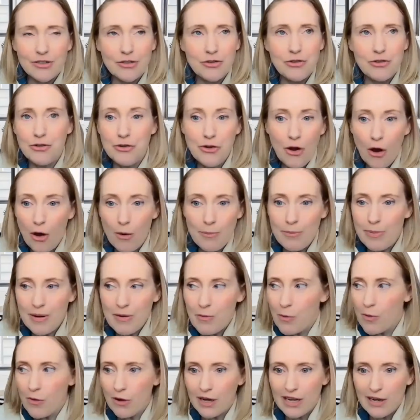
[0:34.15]
not be
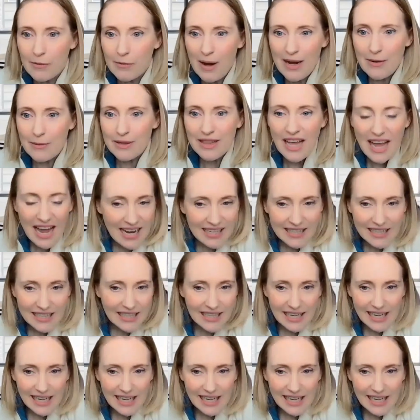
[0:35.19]
walking away with any